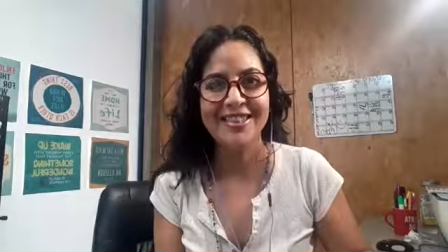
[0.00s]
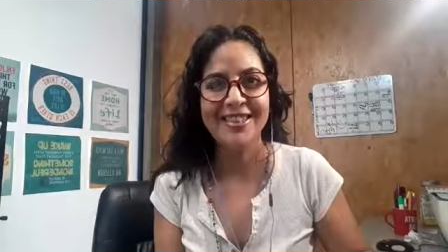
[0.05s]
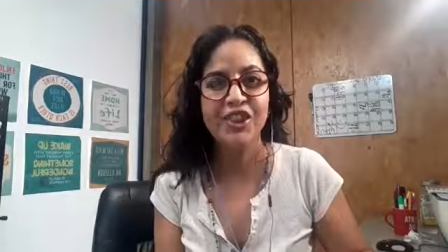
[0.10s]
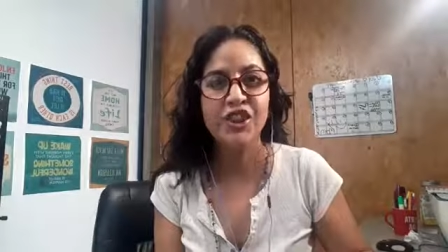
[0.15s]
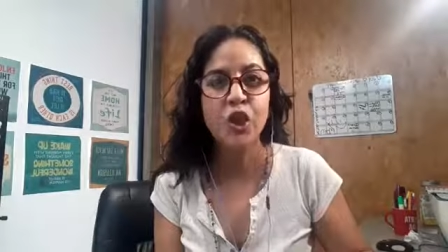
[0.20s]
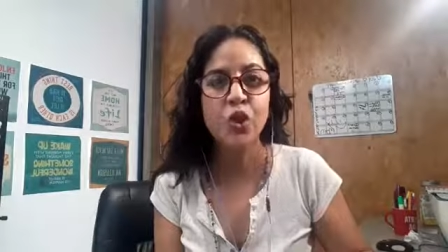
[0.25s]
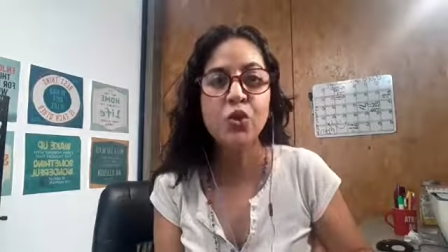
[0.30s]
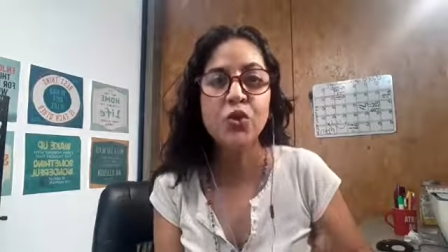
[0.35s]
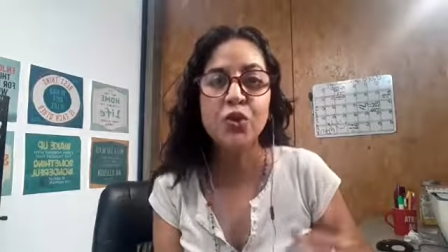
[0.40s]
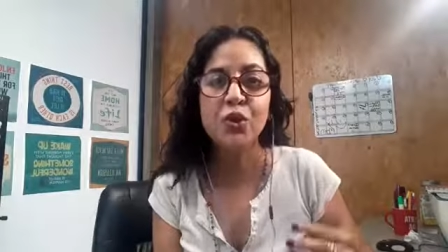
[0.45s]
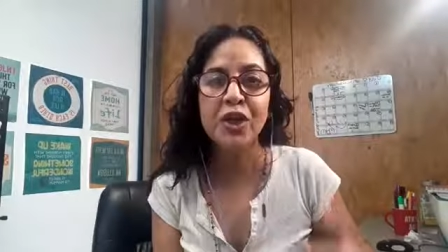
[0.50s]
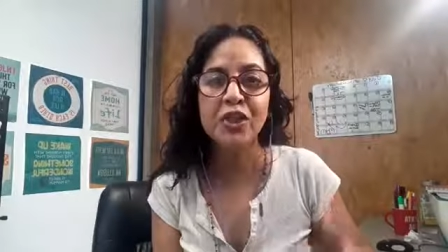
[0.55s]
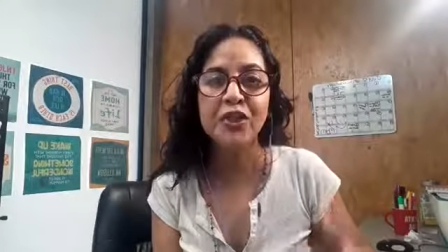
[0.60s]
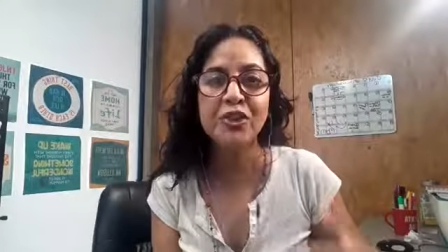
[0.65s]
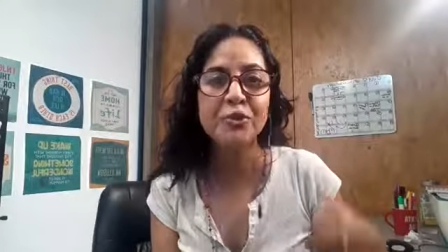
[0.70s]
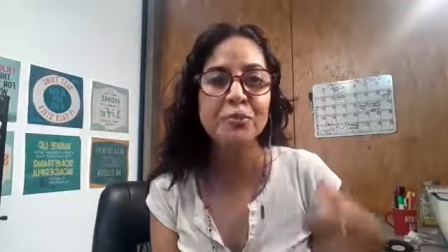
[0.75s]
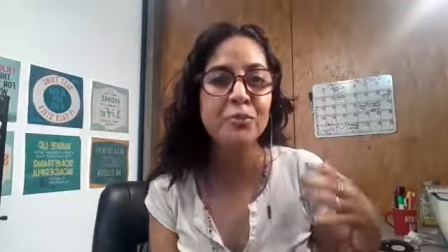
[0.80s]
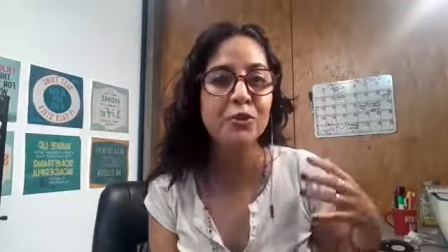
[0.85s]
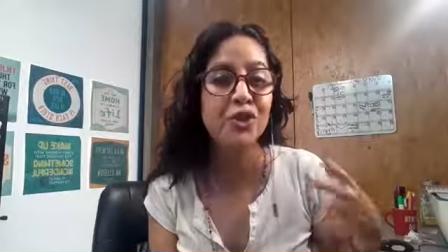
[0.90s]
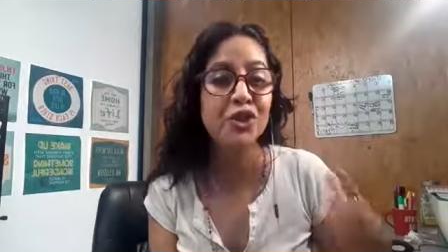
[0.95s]
don't try
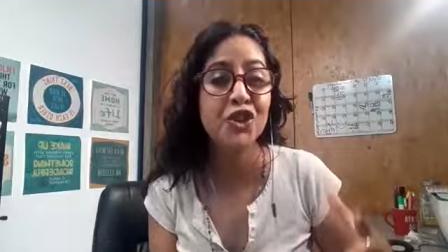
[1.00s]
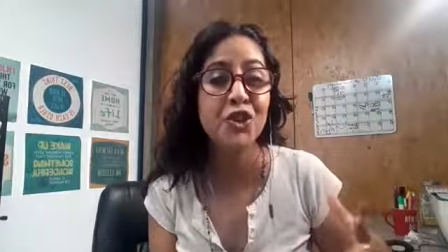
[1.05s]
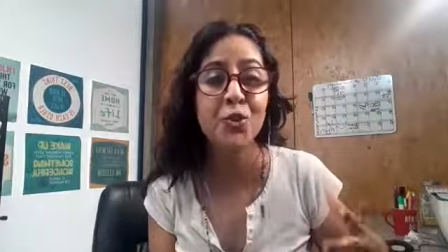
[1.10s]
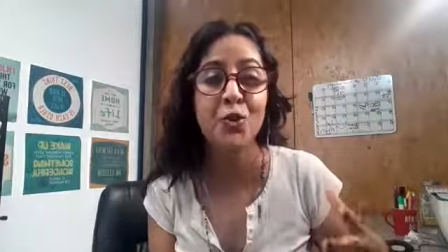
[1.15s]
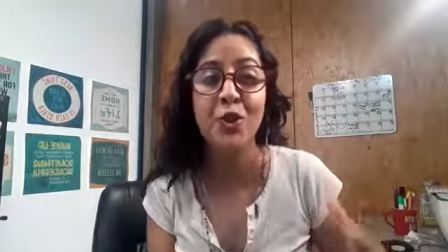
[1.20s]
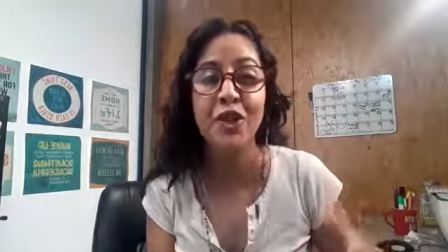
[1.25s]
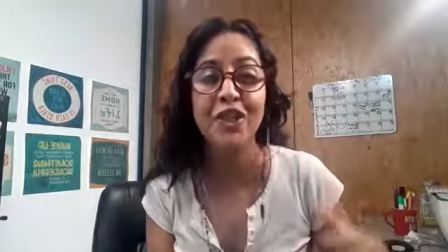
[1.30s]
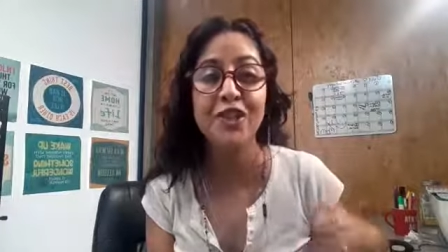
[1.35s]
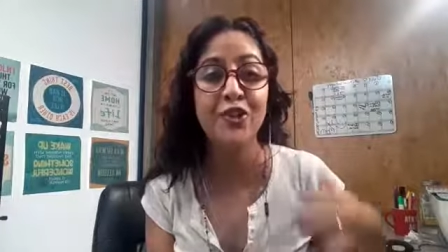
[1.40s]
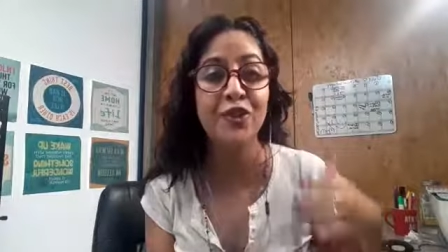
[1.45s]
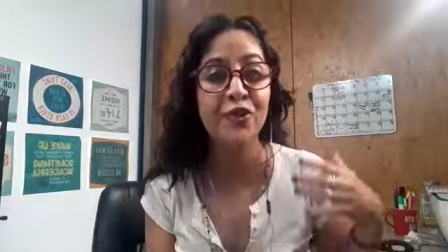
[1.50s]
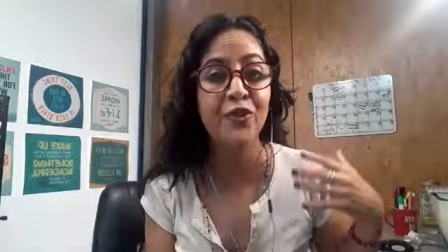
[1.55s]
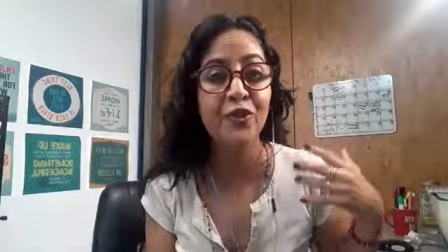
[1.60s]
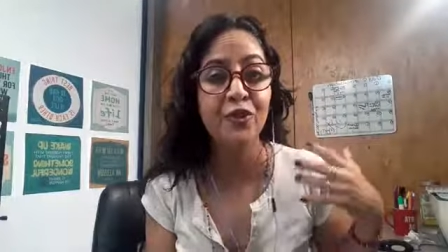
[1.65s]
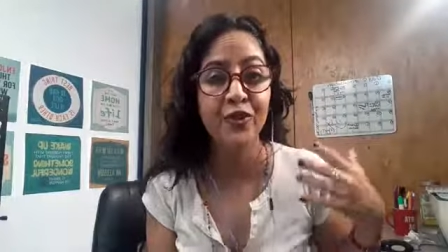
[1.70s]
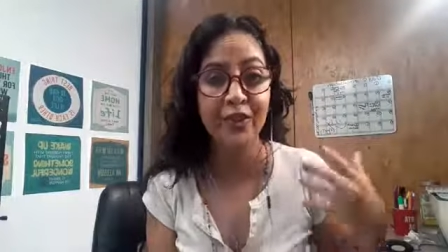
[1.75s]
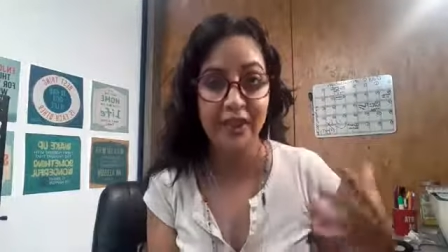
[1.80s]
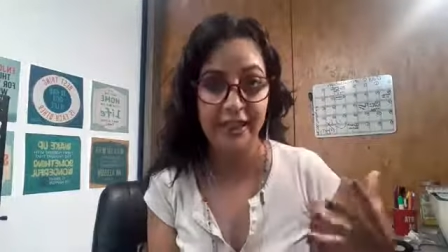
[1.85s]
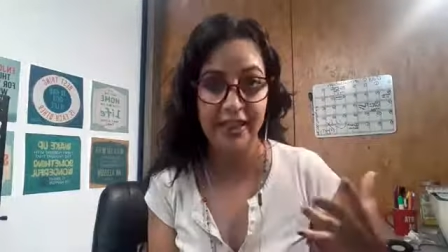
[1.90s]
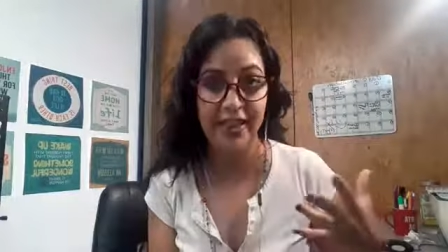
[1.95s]
to push away your
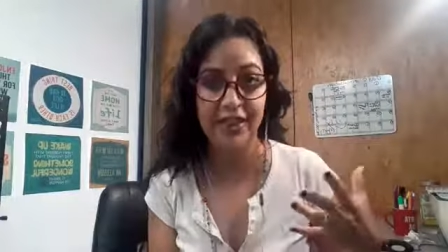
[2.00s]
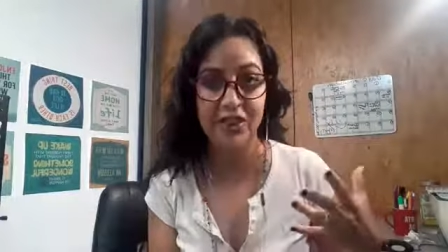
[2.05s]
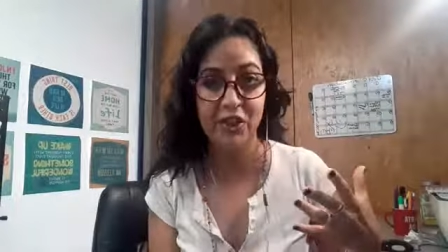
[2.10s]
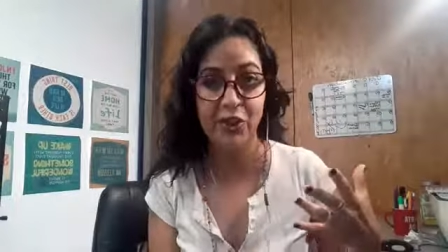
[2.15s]
feelings.